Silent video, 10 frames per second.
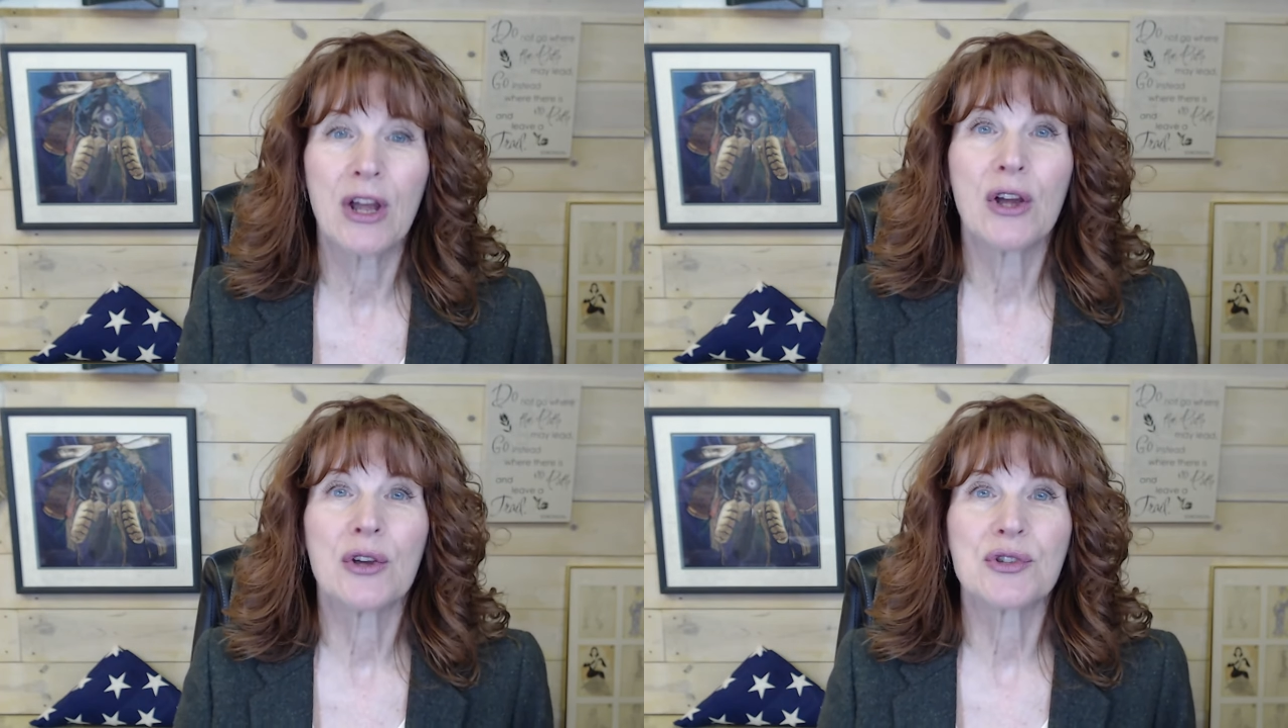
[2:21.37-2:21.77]

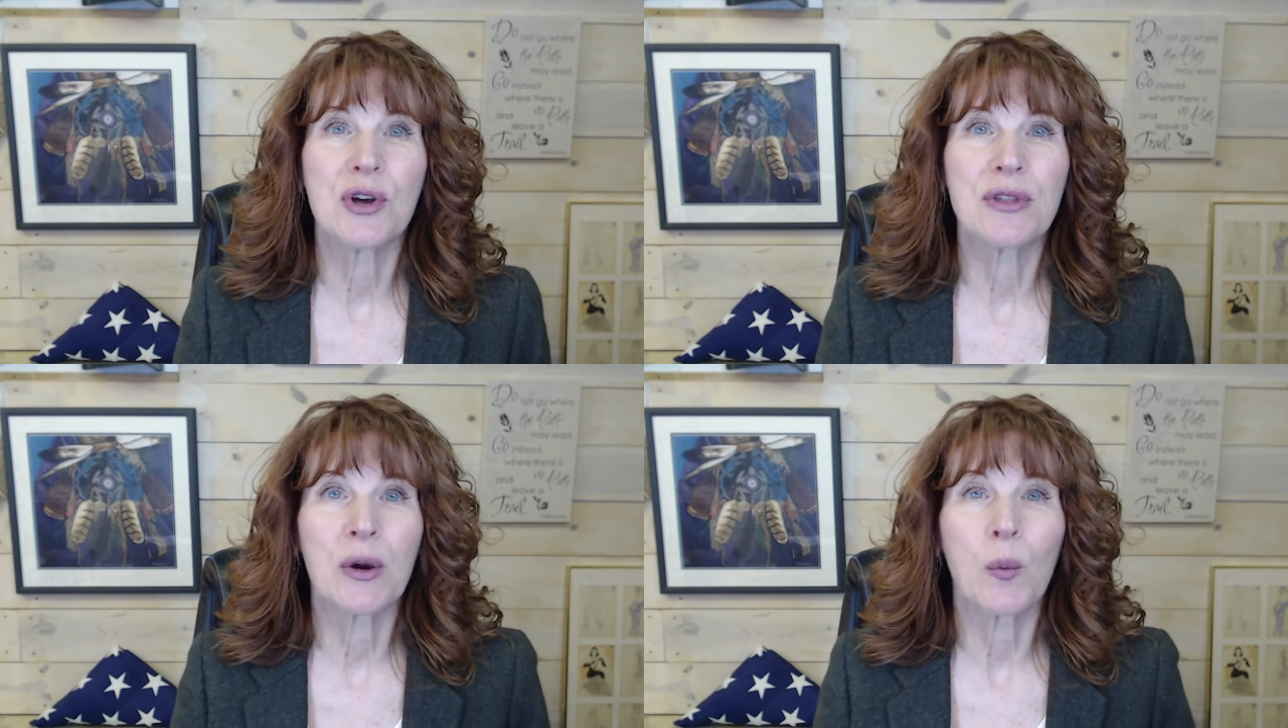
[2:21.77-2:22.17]

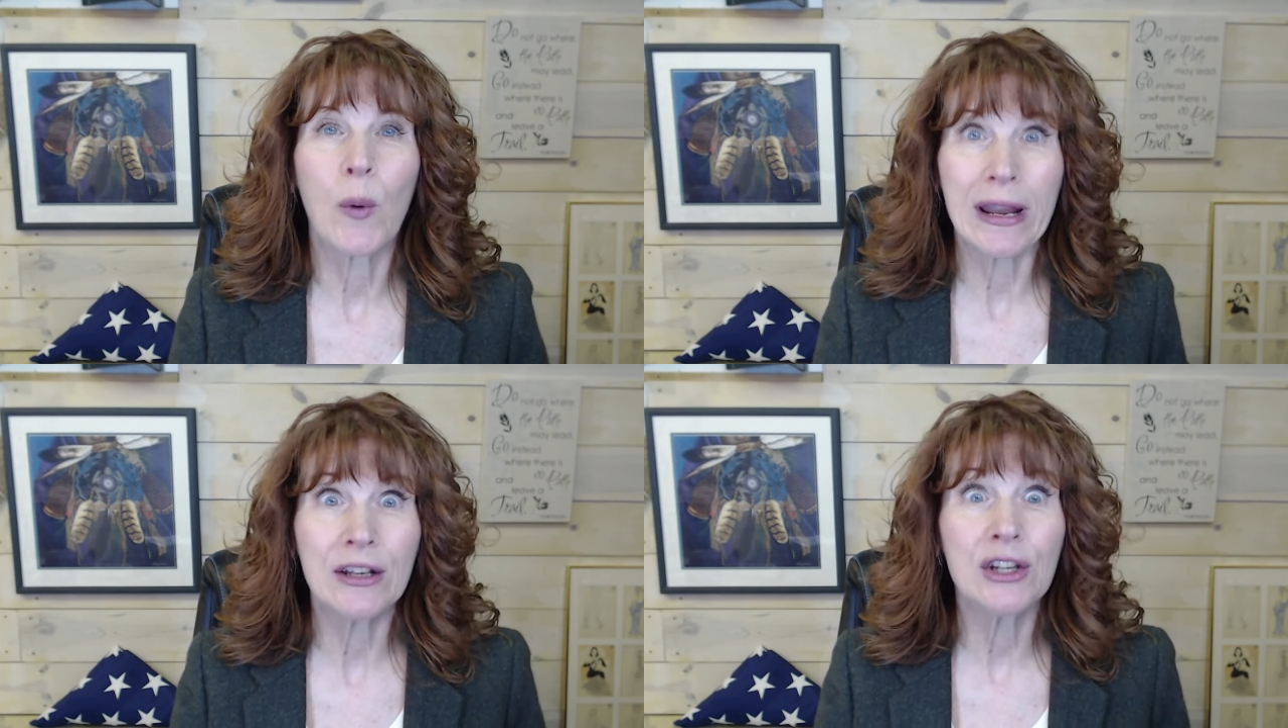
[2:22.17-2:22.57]
so that
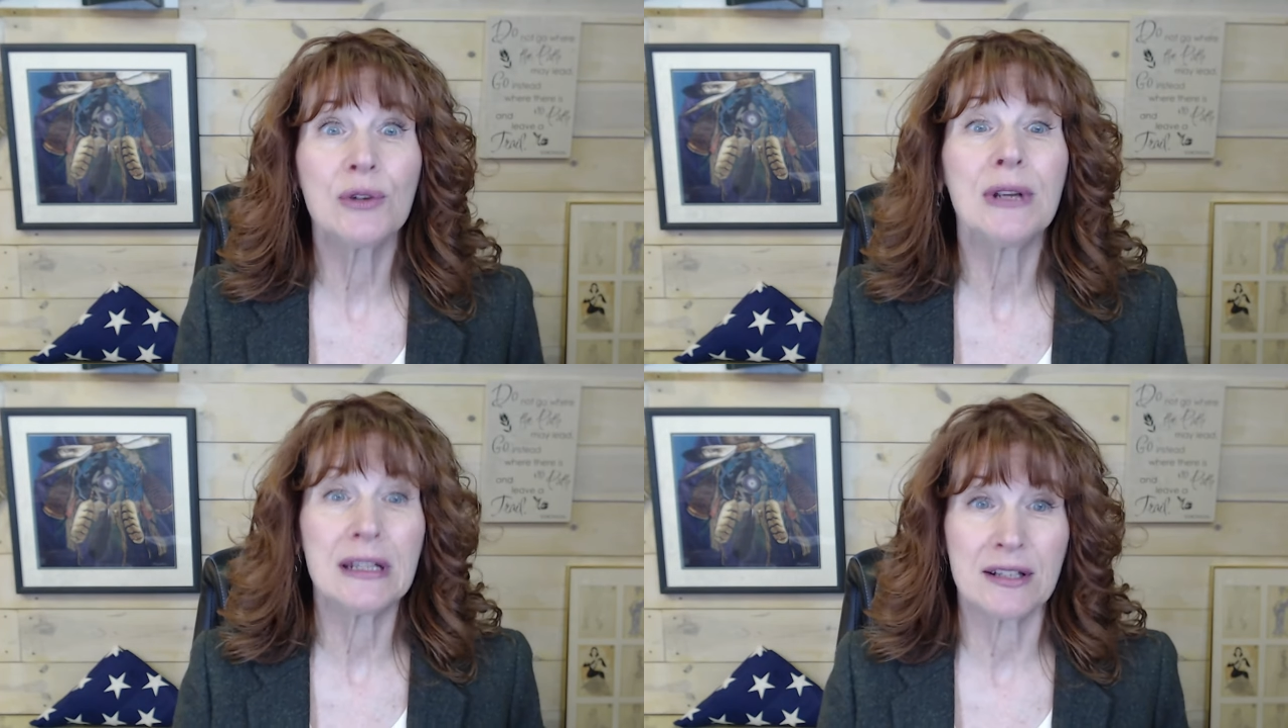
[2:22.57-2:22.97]
when
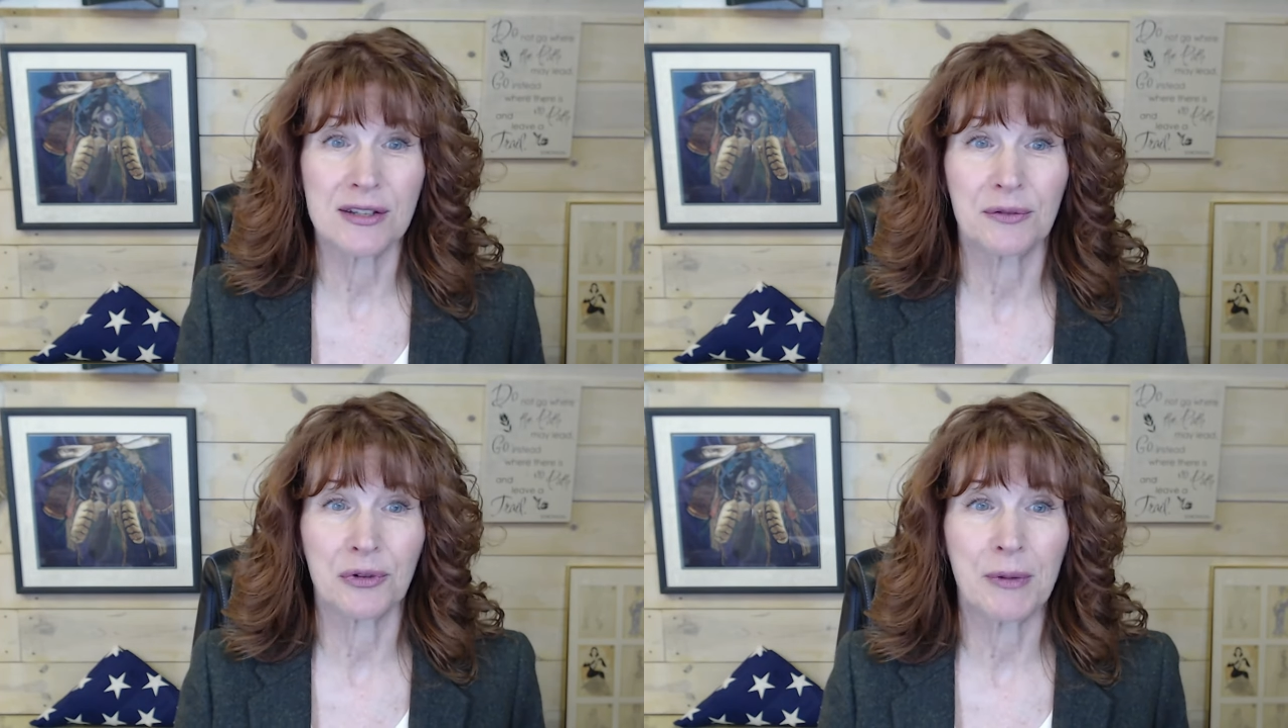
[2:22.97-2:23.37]
you need
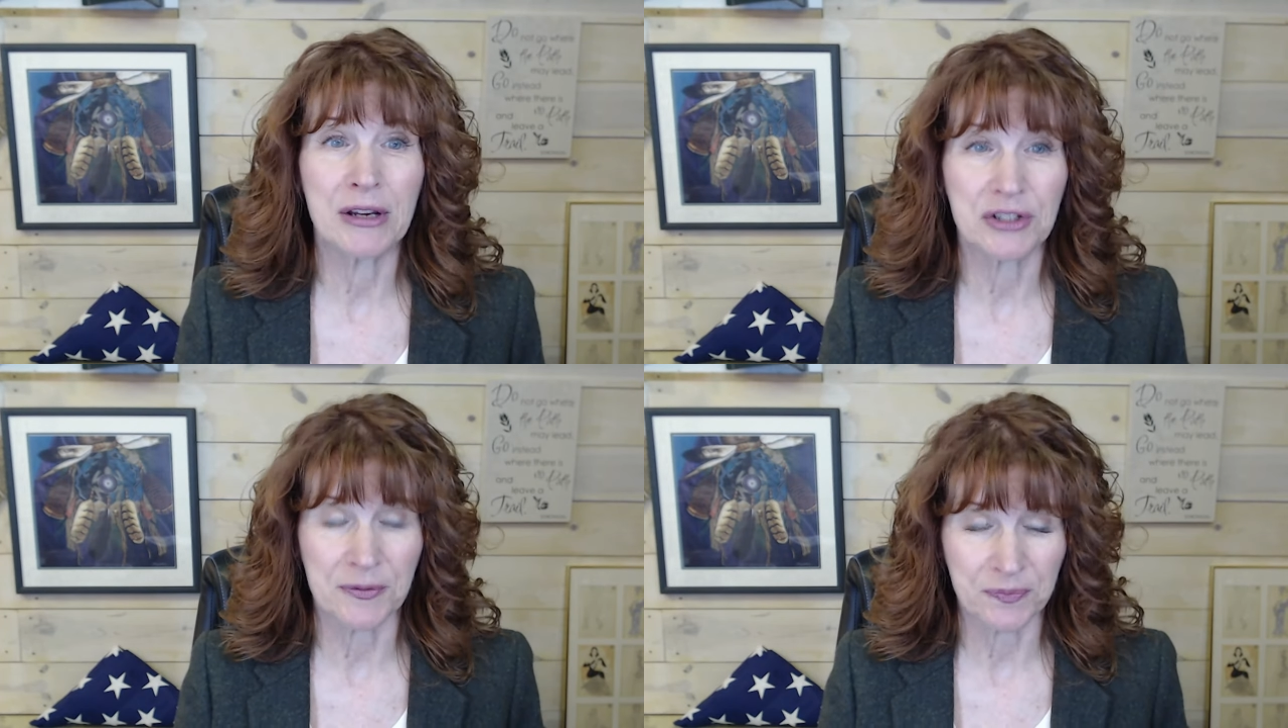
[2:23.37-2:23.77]
this
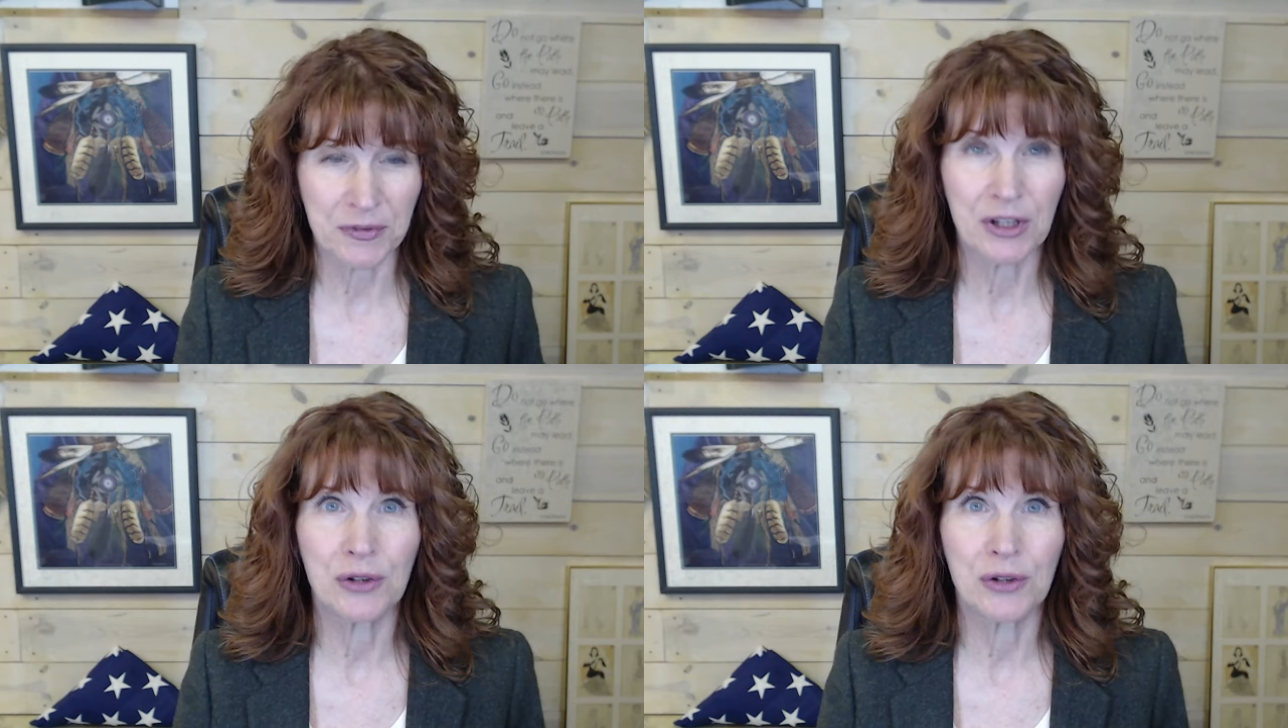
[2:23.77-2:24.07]
information,